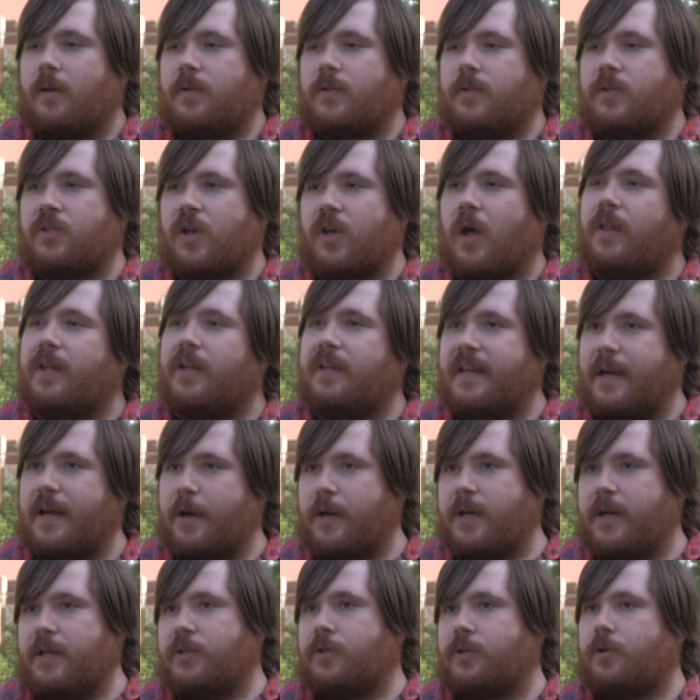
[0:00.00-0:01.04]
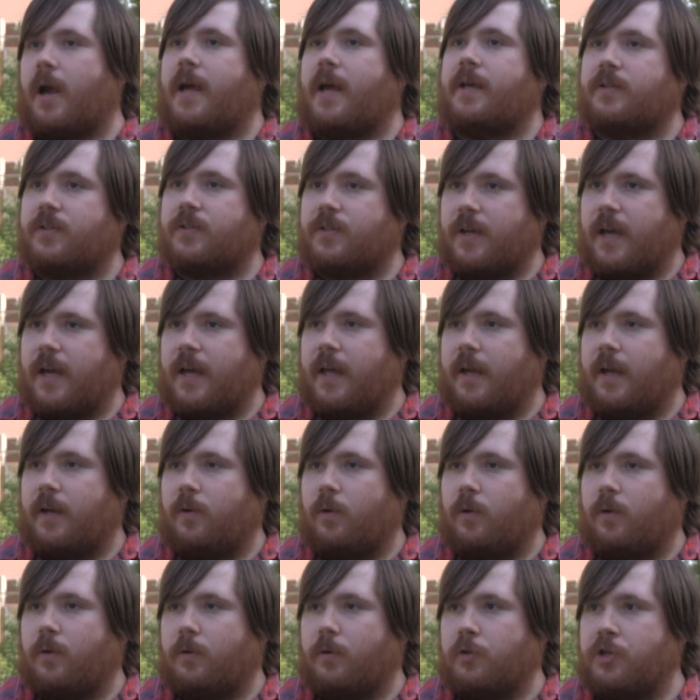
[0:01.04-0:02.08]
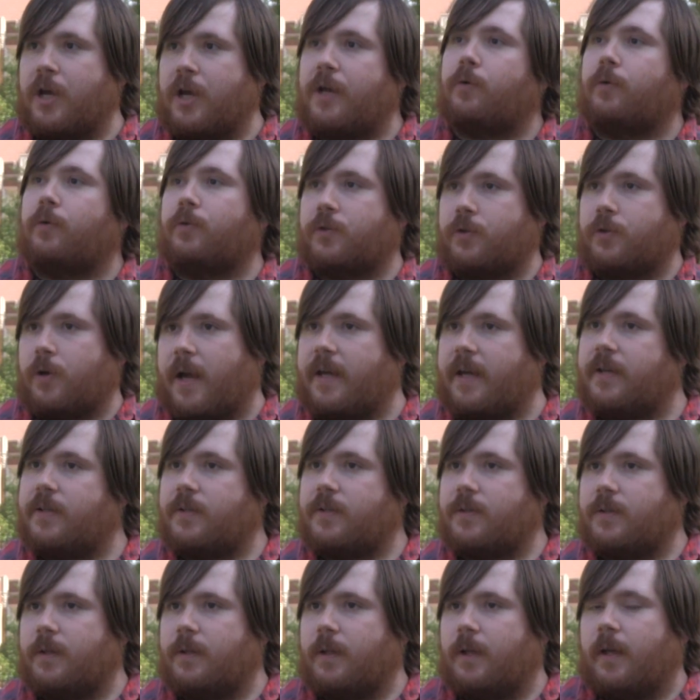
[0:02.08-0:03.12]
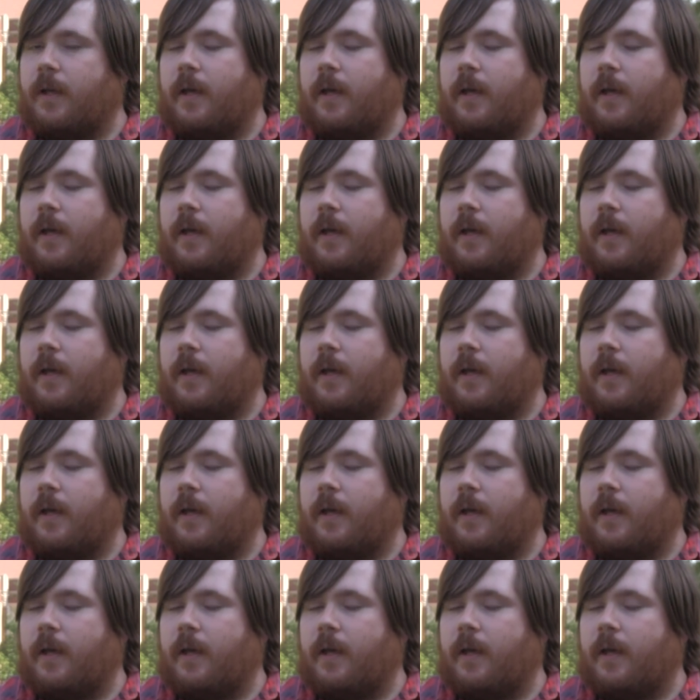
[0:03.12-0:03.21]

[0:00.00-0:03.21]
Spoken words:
solidarity strikes and general strikes.